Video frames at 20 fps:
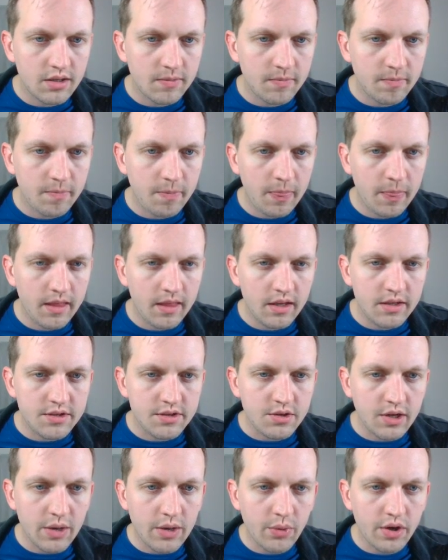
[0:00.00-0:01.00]
So yeah, we're
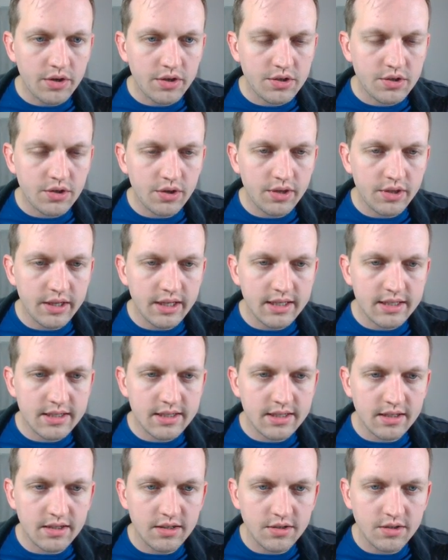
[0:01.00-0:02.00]
going to turn this
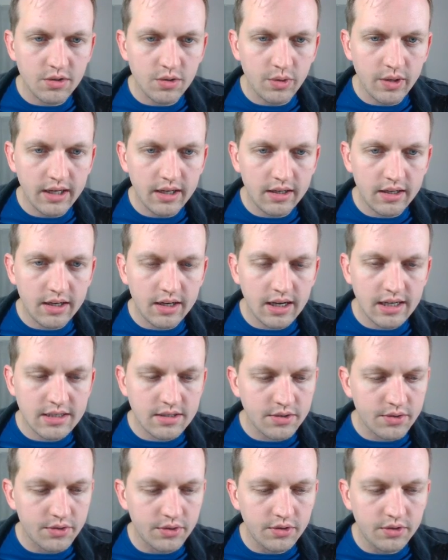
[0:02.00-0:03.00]
into a
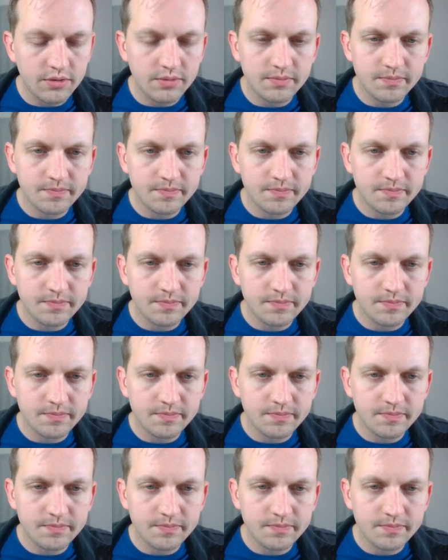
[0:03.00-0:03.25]
nice little